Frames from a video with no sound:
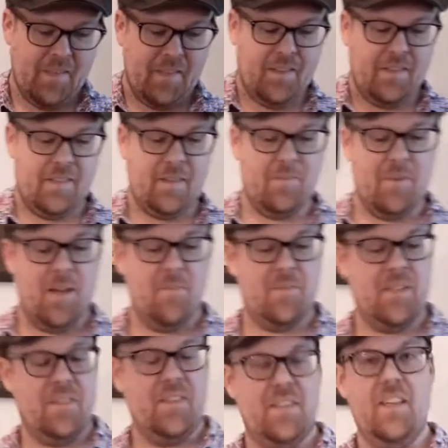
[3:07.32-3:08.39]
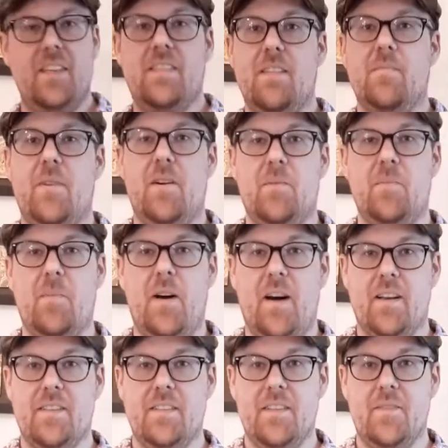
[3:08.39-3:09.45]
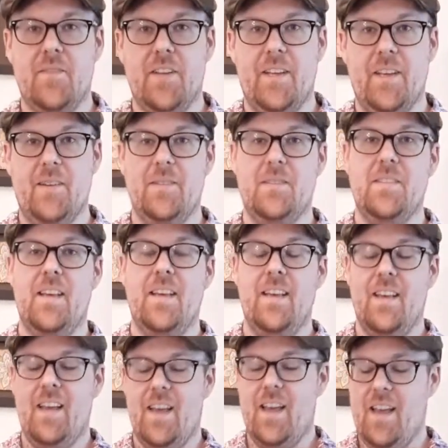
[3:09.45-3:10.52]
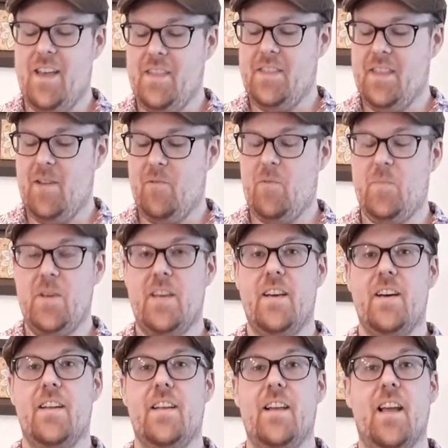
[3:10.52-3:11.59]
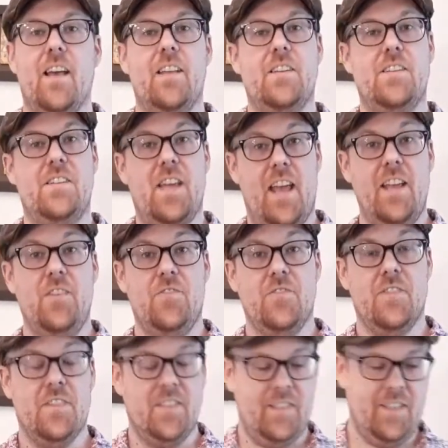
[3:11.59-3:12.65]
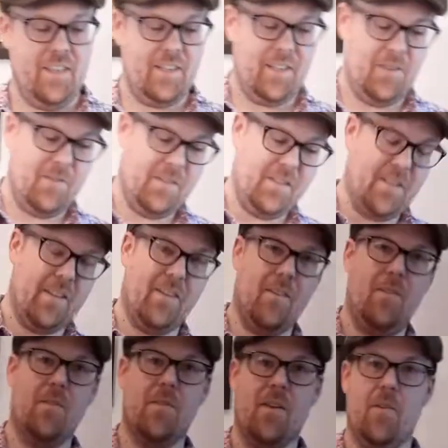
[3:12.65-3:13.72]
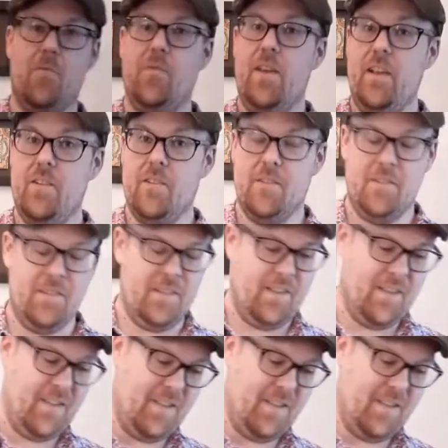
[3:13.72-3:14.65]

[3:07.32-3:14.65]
Sometimes I'll see some unboxing videos and they will be cutting dangerously close to their own fingers,